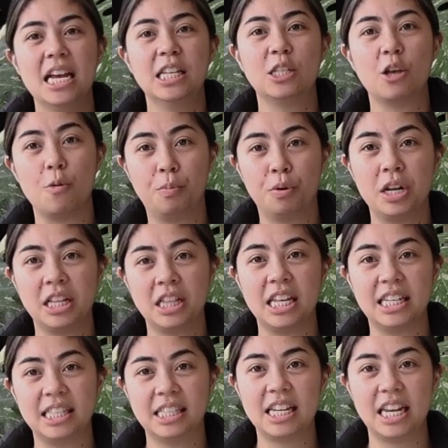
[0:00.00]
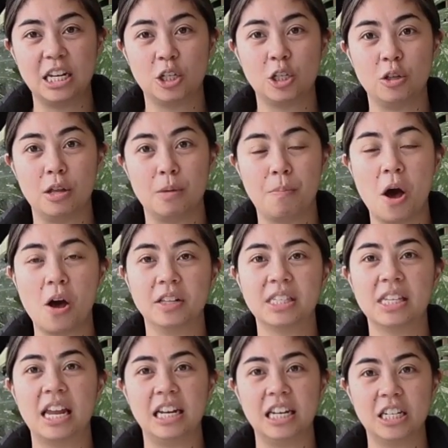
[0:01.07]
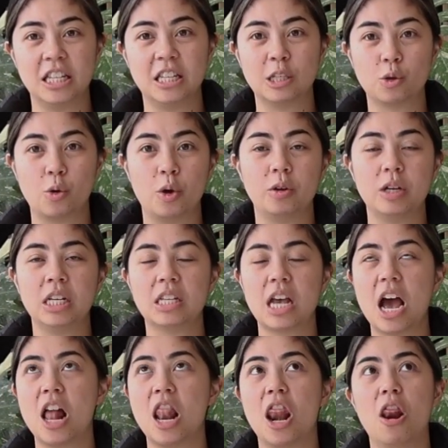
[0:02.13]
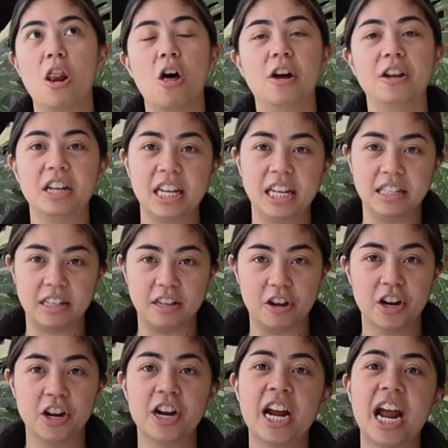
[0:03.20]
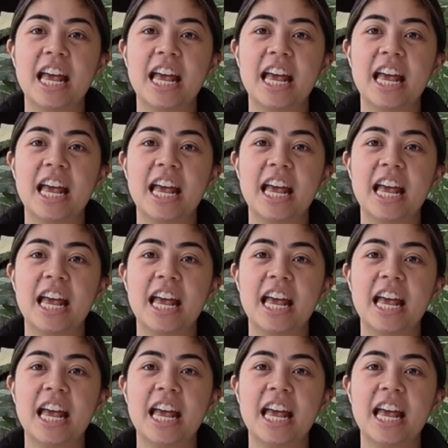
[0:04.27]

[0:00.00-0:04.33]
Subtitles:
So putting this into the pots and into the soil is a lot easier.